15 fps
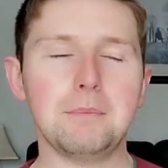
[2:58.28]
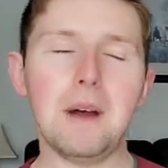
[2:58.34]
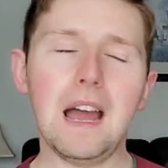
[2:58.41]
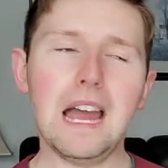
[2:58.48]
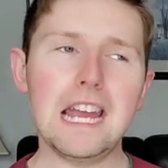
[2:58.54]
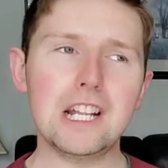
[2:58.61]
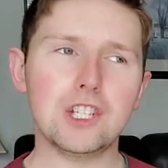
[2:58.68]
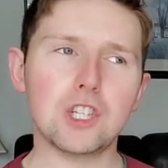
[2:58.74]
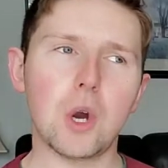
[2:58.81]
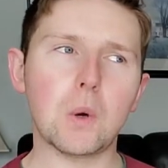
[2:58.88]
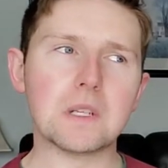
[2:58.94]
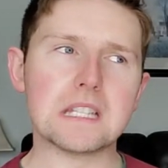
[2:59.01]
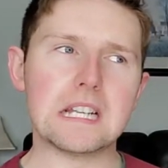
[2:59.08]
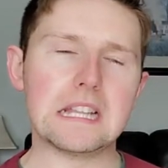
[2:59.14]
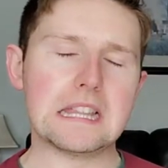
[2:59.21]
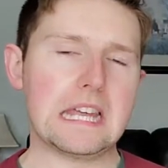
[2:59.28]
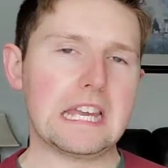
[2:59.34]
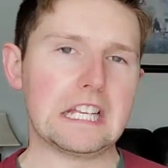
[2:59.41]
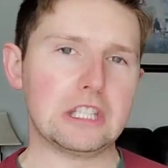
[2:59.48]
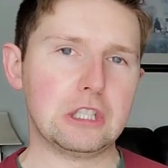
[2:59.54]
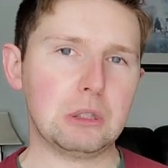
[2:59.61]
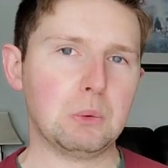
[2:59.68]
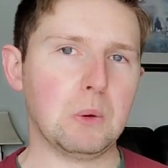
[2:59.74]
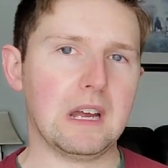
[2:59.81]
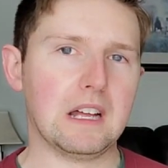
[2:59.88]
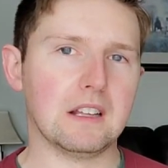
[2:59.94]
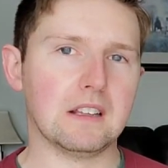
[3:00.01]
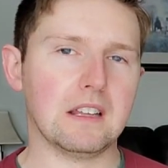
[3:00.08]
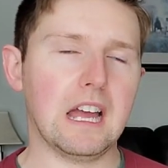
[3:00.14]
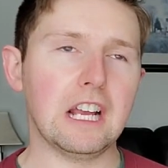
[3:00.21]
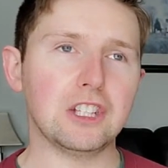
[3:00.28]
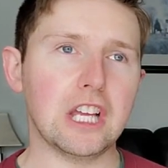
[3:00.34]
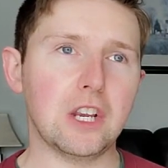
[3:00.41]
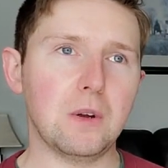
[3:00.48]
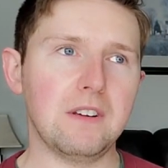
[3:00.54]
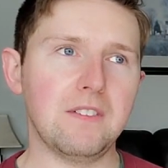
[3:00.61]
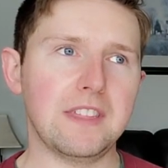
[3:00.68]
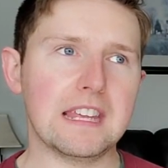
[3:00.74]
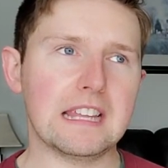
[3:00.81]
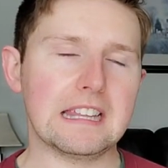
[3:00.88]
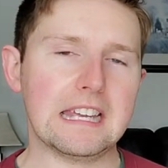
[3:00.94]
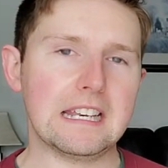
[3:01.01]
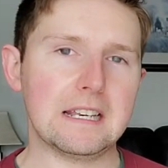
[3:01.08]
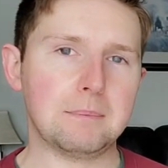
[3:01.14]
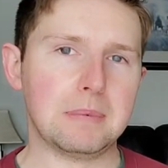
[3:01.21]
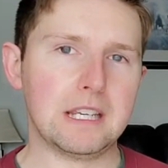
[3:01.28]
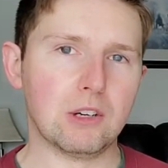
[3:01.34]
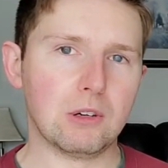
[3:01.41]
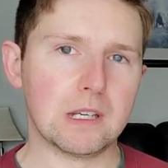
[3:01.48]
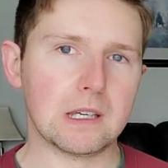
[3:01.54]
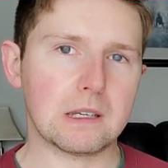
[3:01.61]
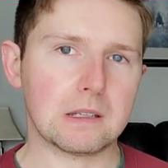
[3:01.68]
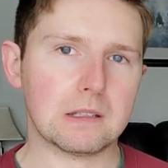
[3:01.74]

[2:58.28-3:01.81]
My joke didn't land too well. Actually, I don't even think it landed, period.